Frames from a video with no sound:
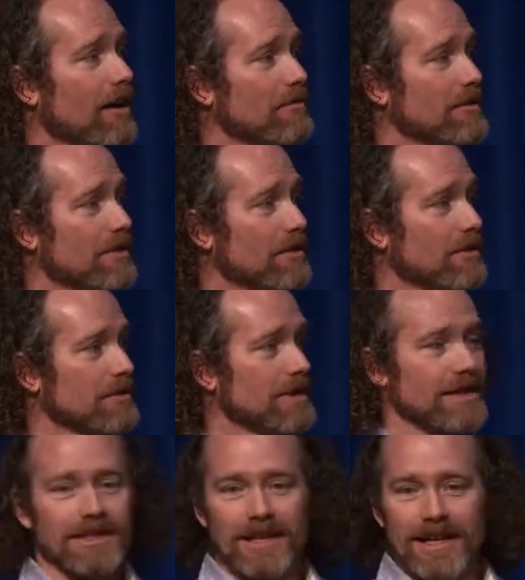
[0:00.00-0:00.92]
So
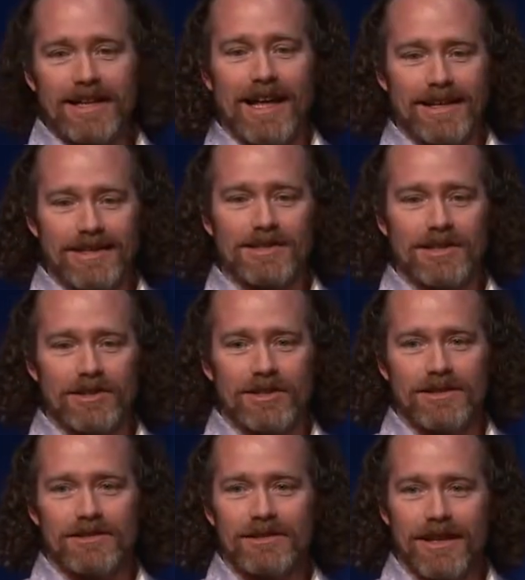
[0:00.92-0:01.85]
to delay that
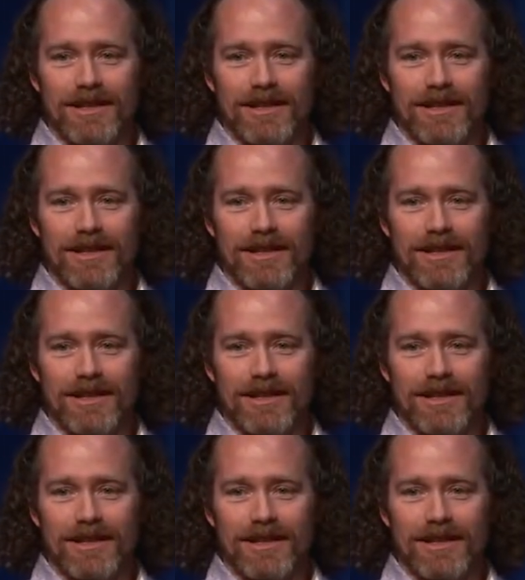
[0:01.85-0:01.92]
decision,